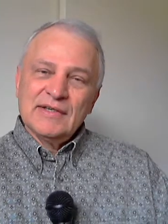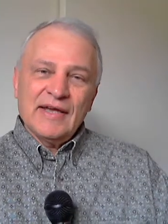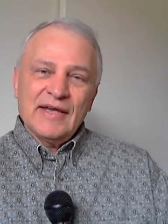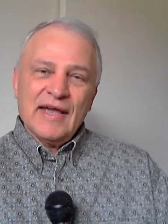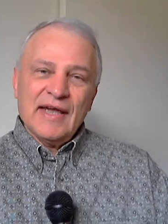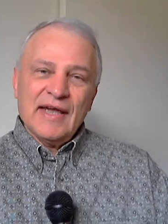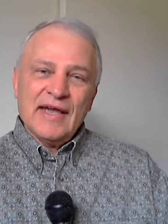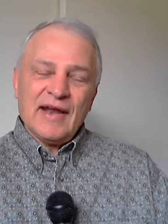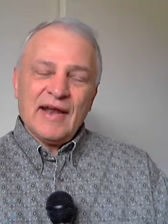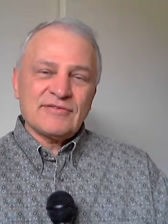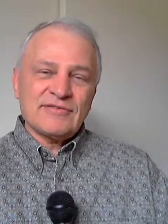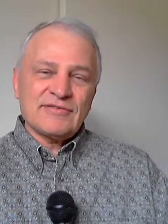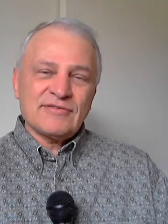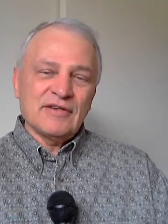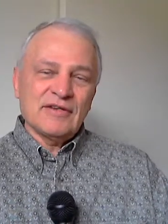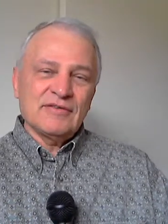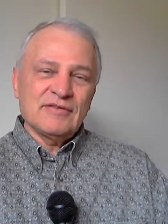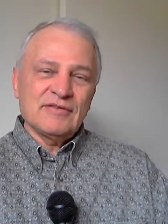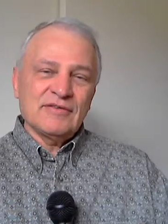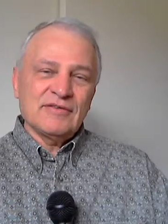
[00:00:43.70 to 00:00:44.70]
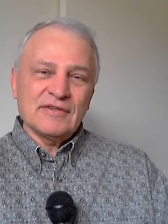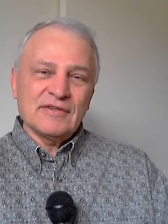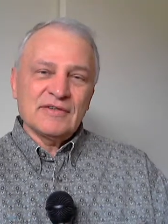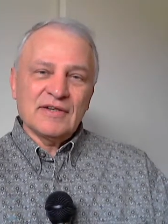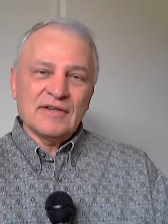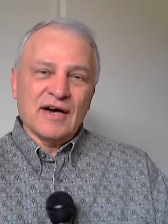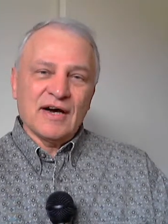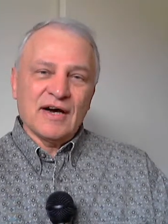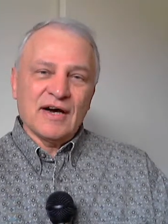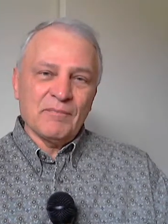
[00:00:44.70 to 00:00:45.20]
And I said,
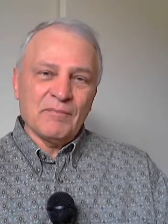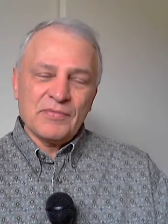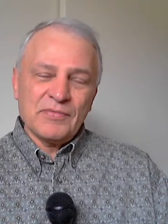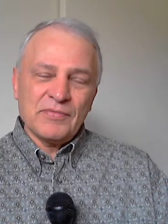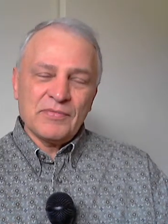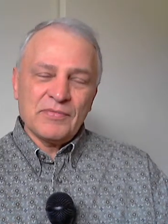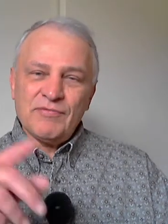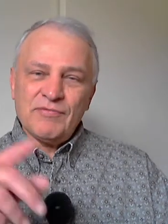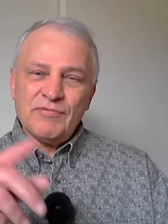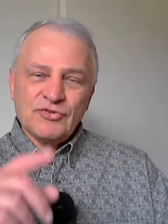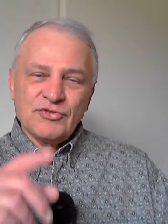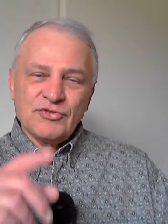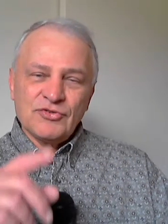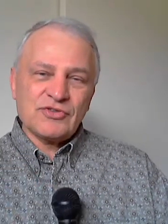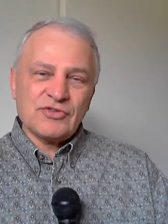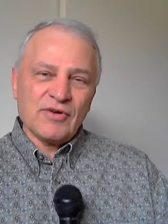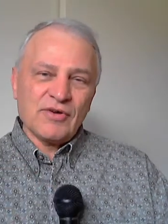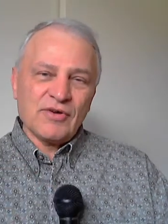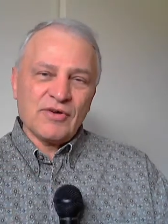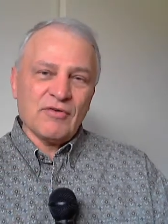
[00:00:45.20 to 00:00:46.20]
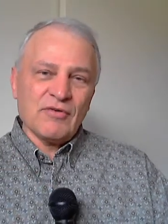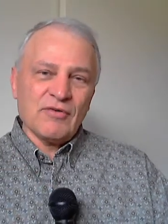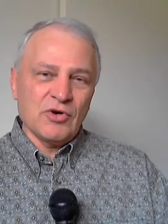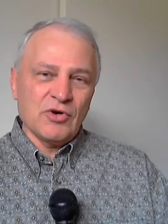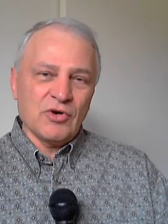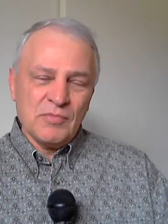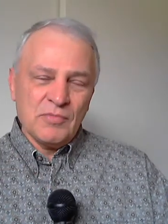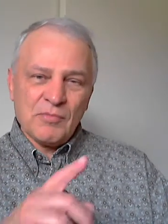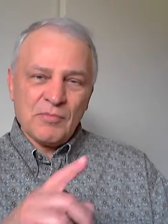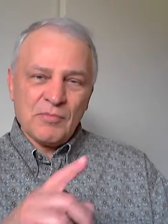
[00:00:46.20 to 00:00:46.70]
"If you'll just go down
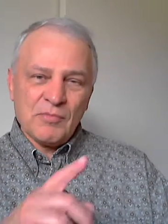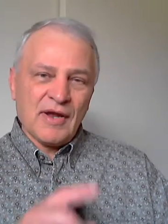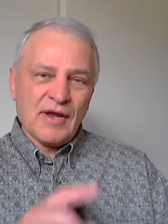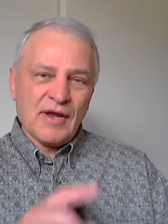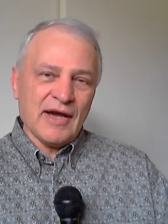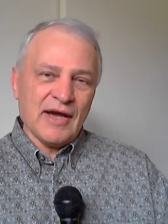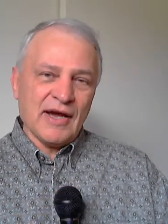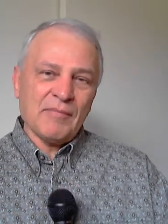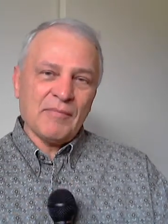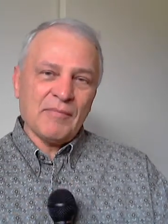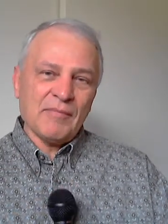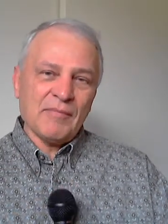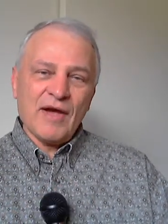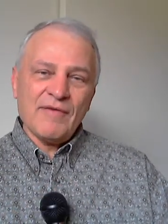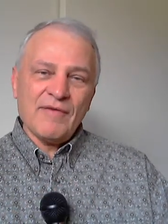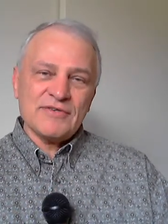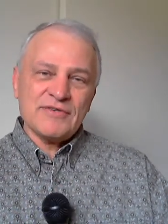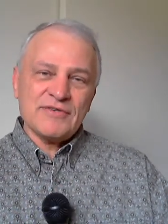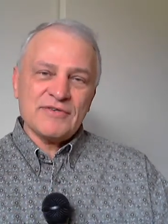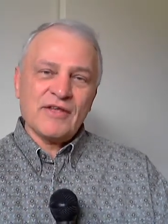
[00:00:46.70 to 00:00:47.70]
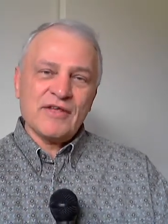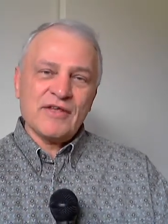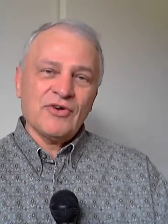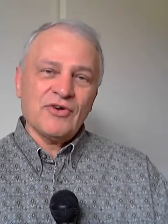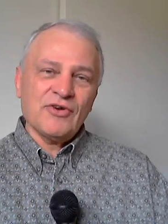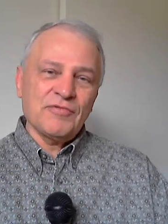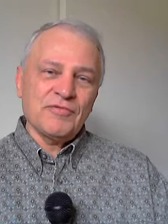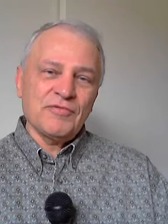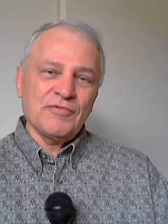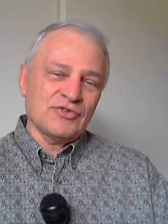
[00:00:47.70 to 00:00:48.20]
room number 9, my wife is down
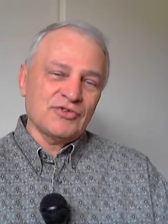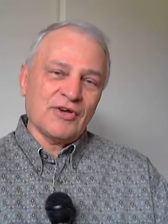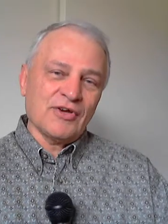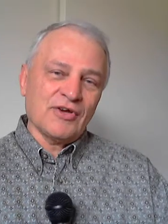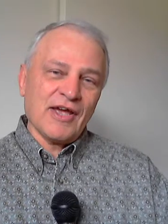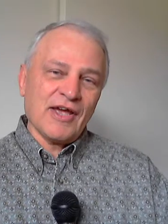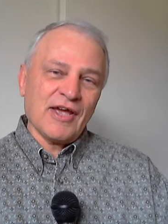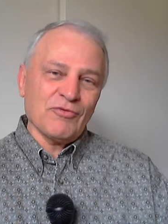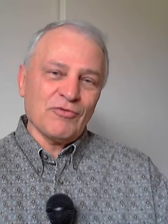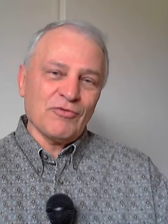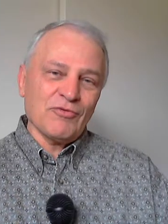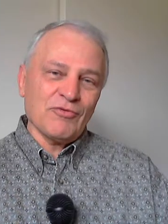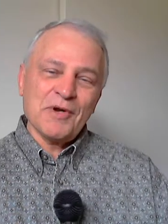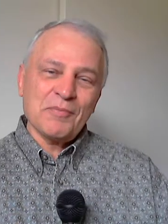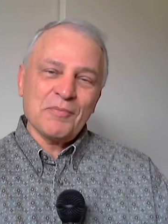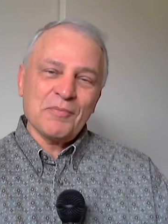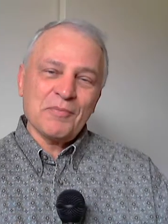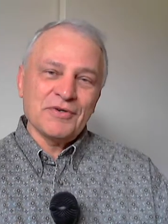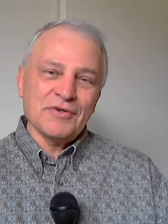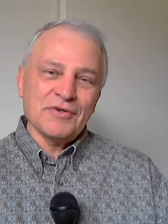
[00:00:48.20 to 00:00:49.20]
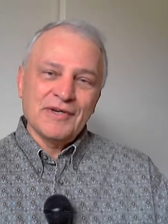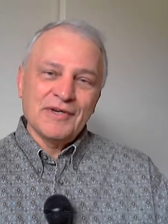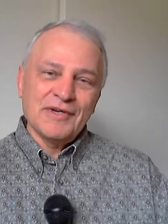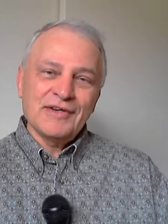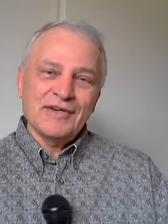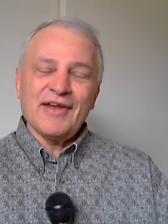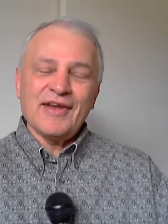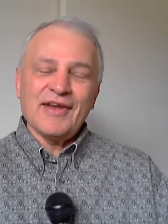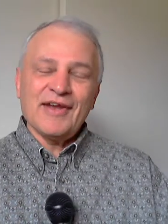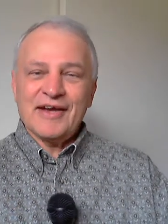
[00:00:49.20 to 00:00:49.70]
there. If you just go down to room number
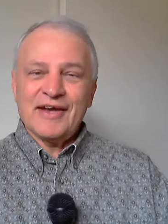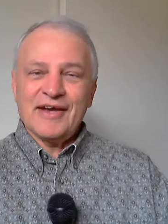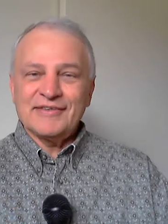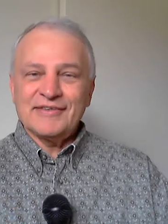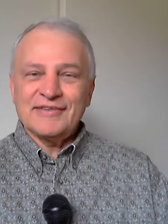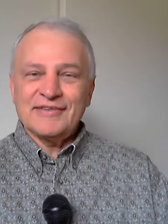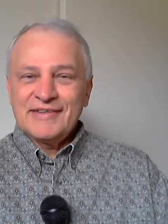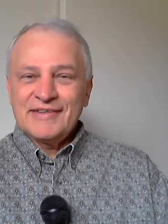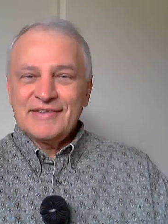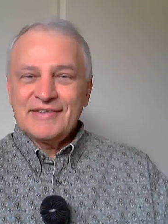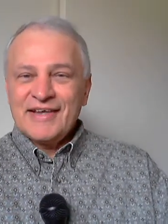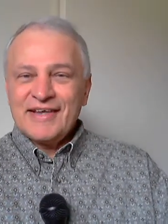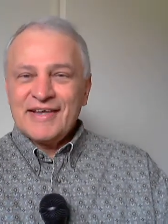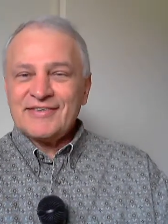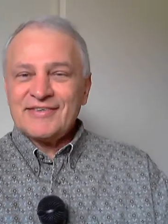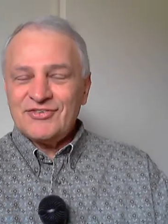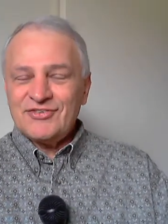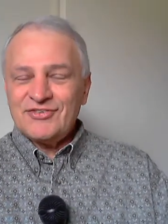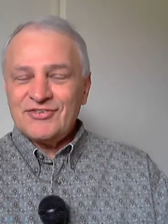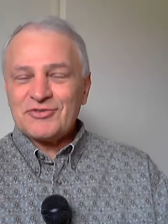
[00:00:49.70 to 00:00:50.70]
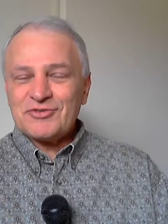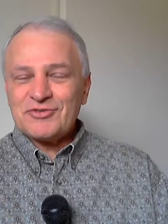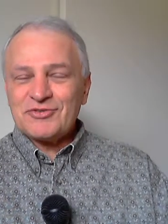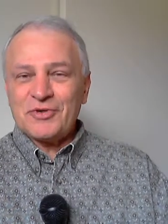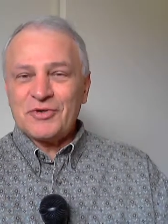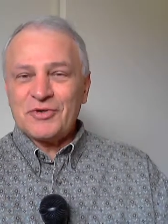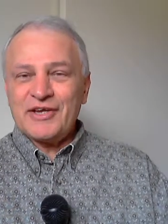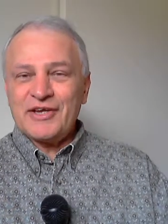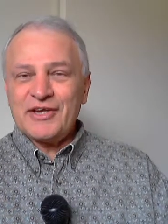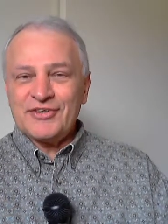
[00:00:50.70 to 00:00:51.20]
9, I said, Jesus
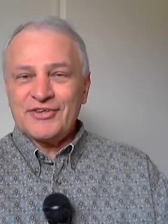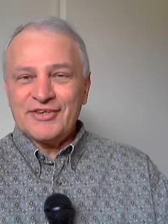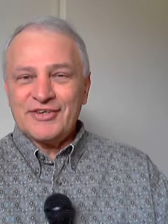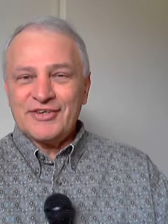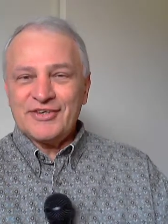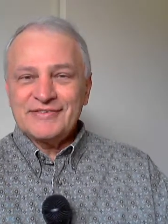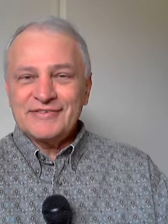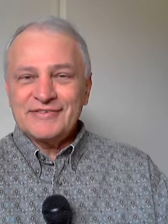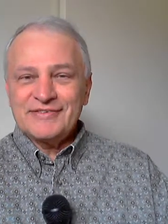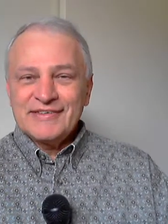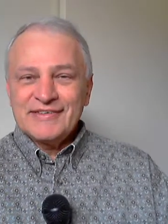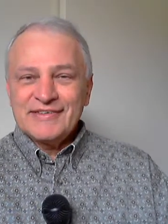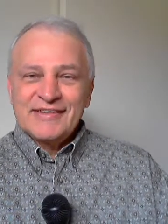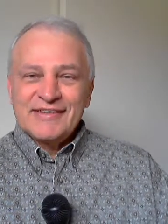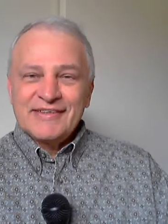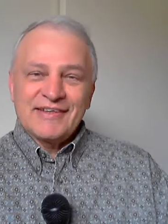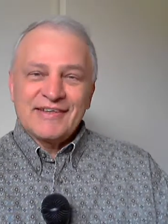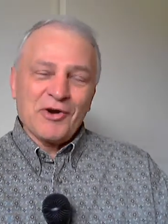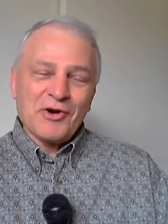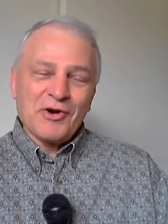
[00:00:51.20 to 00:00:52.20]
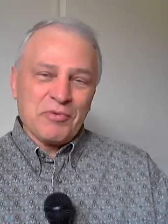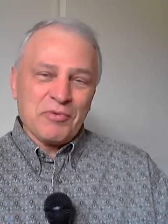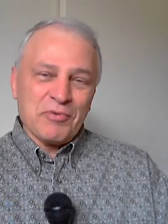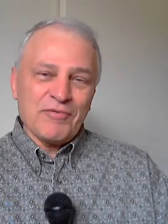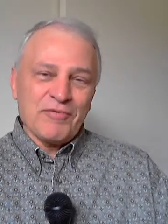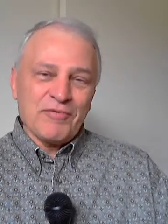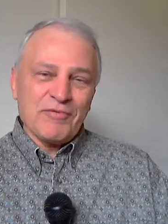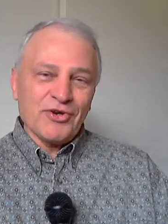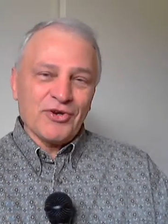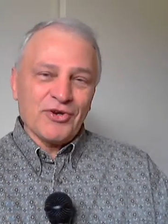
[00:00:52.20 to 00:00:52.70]
will heal you. Let her
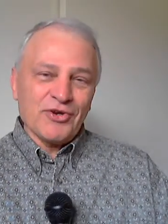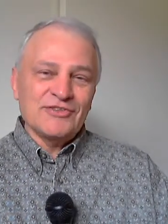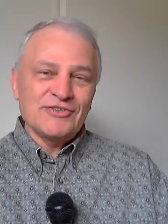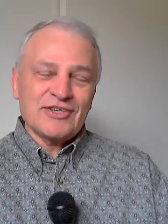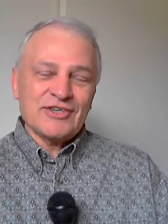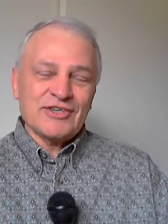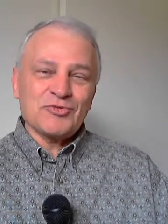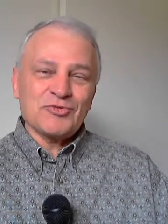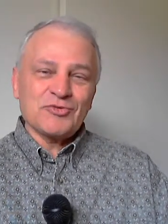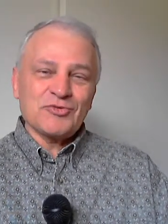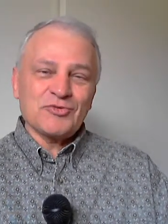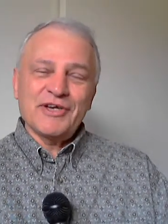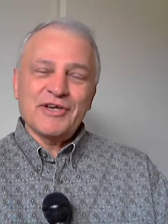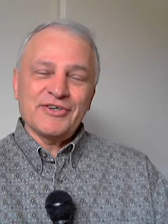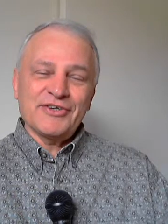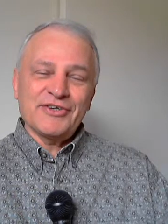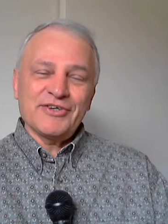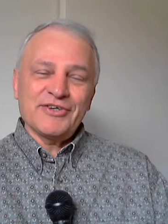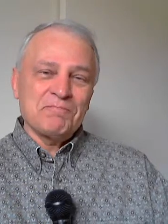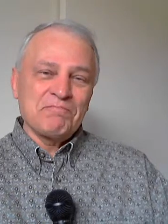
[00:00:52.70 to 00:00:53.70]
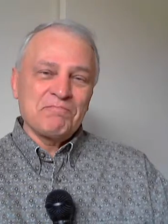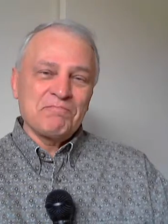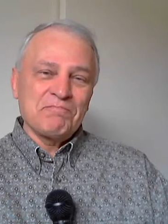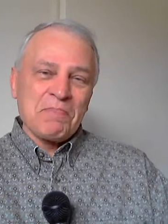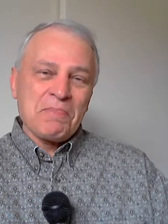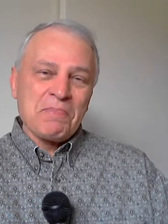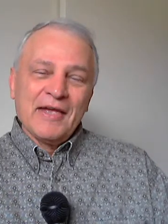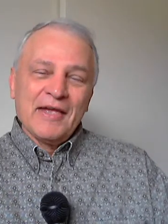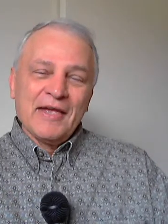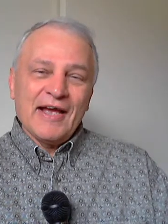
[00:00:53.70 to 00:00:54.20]
pray for you and Jesus will heal you.
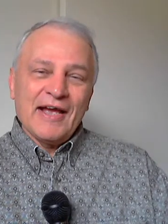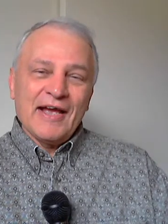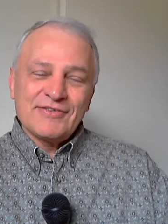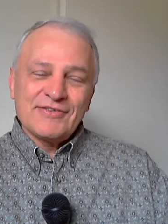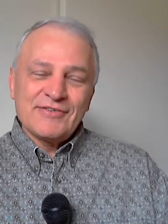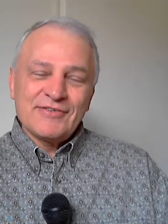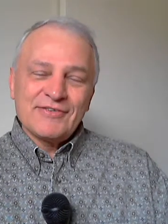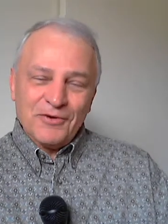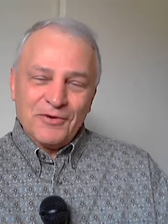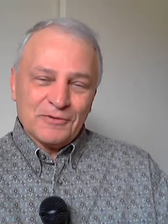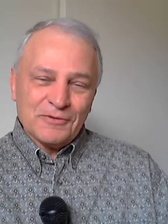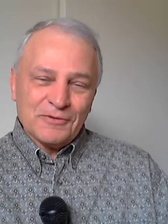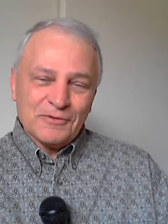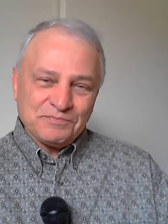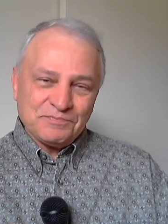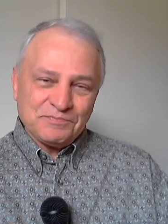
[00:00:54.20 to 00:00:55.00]
And so,